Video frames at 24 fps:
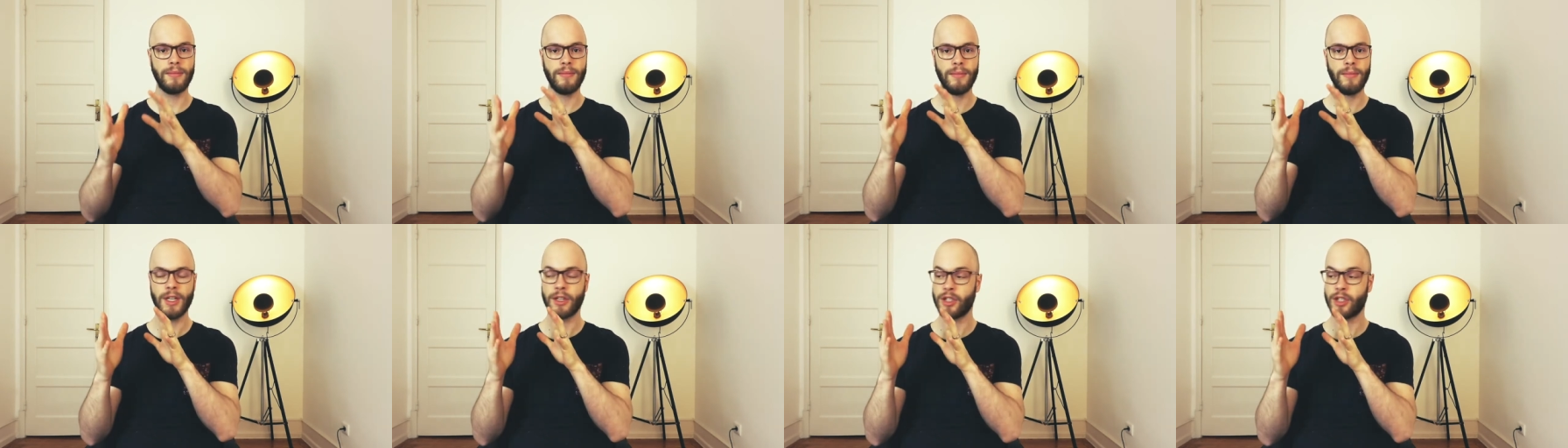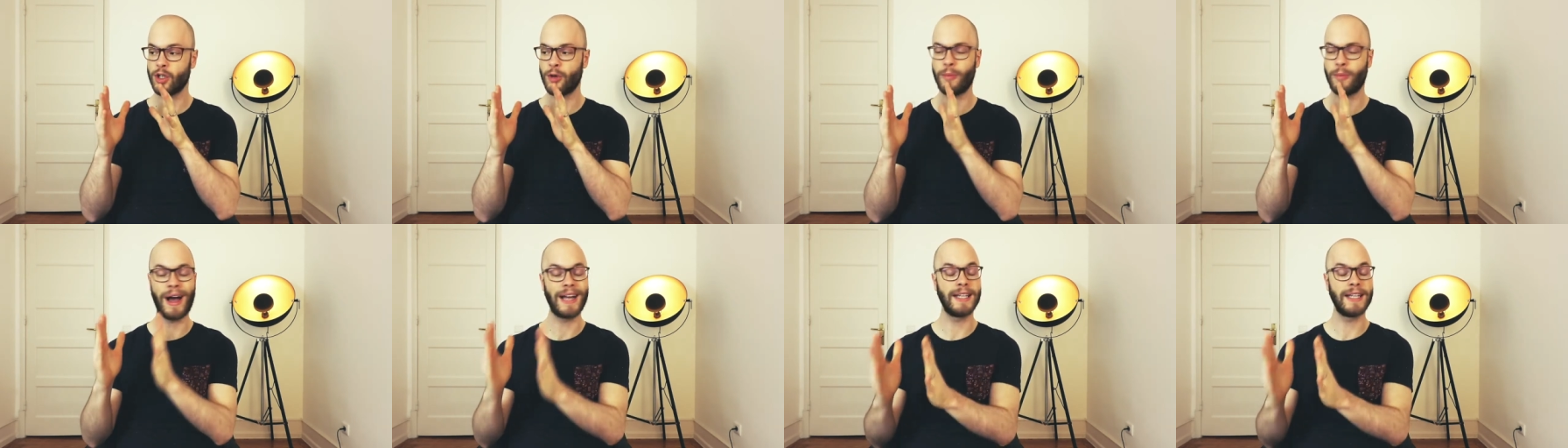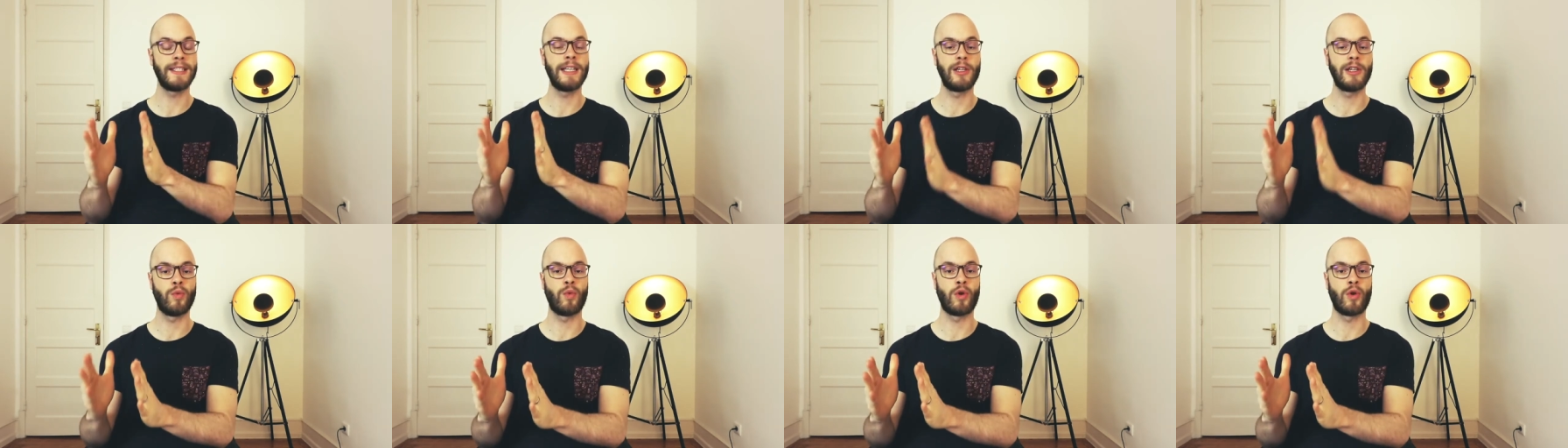So,
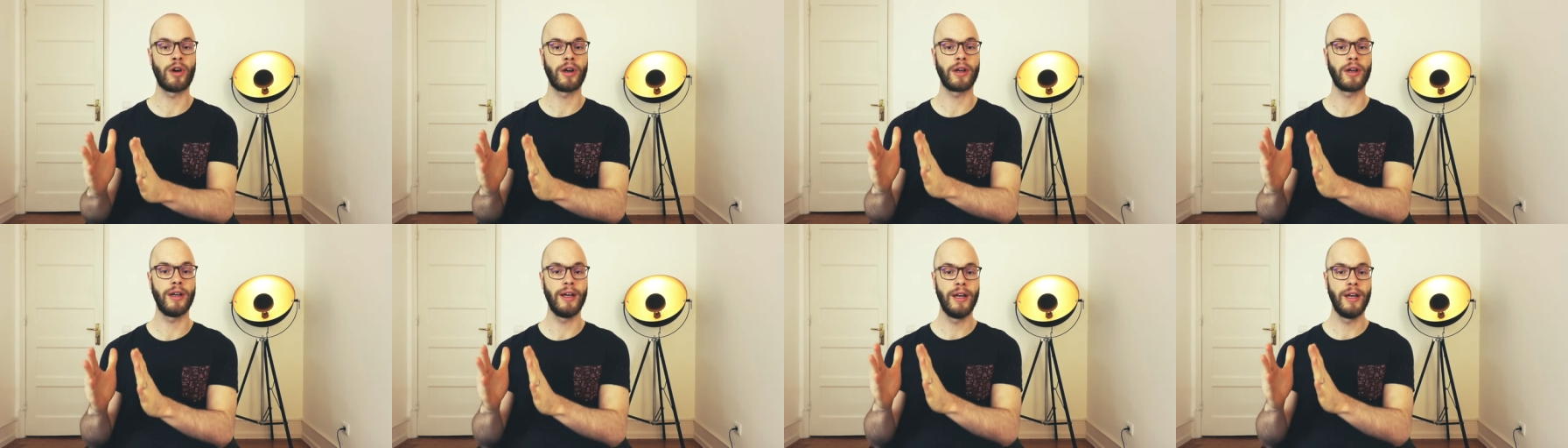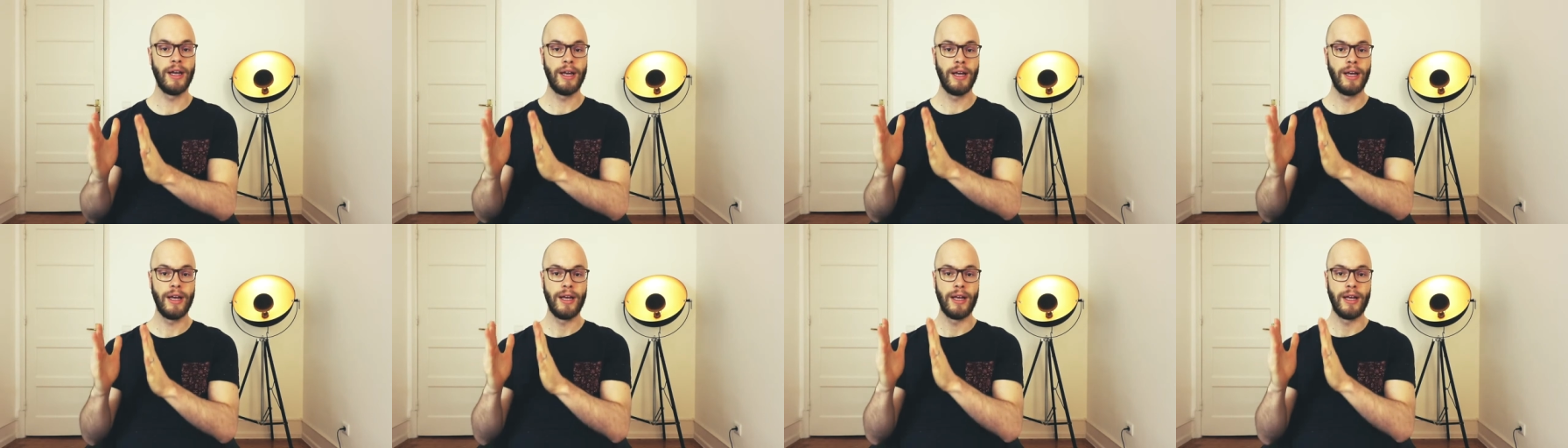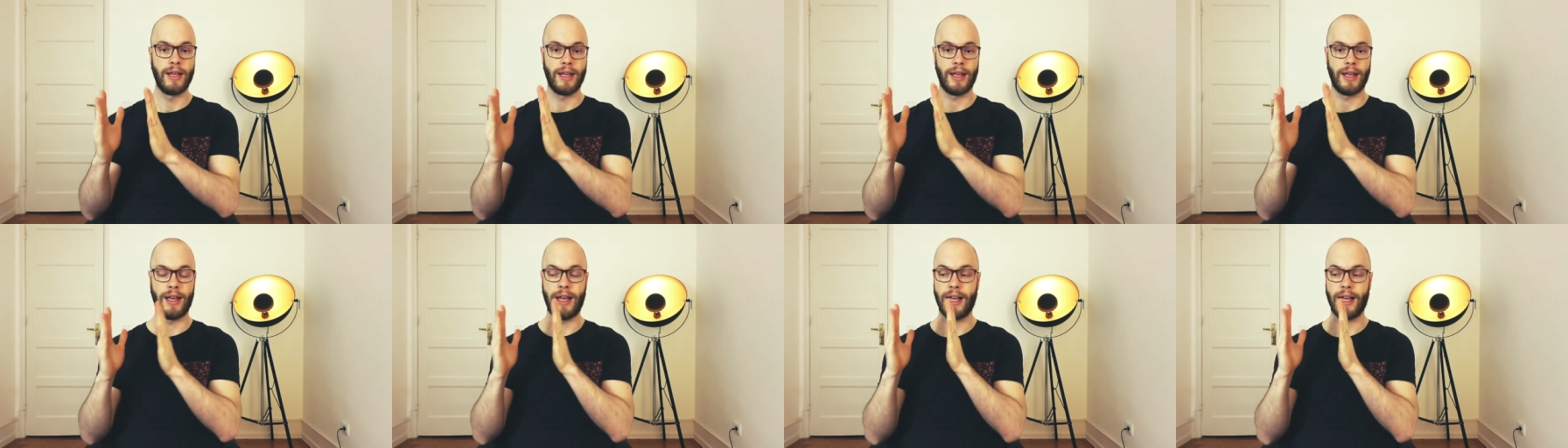mindset work,
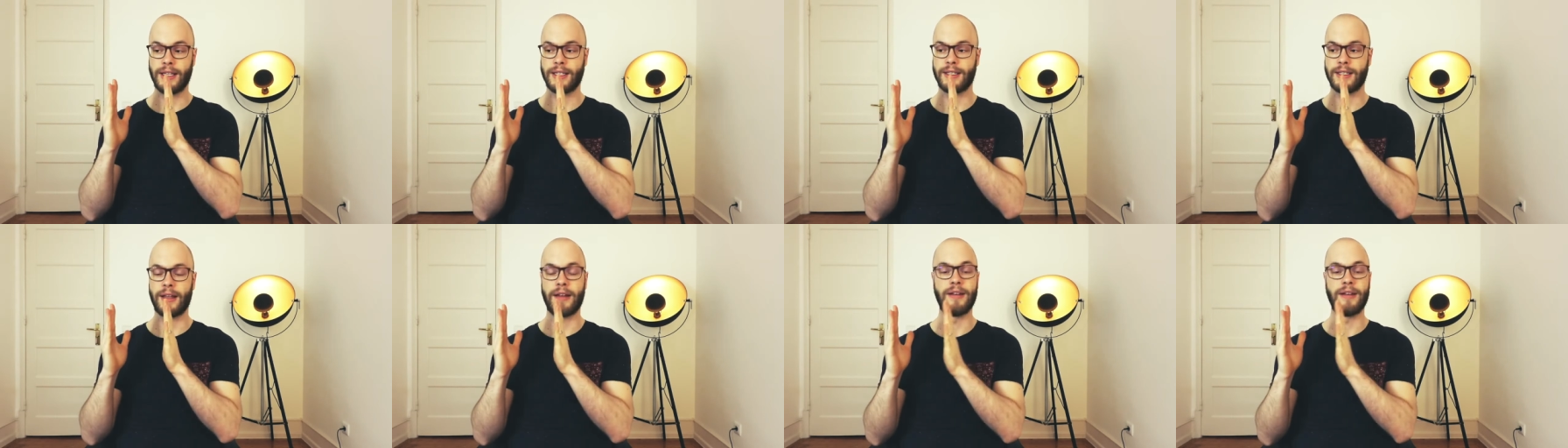it's the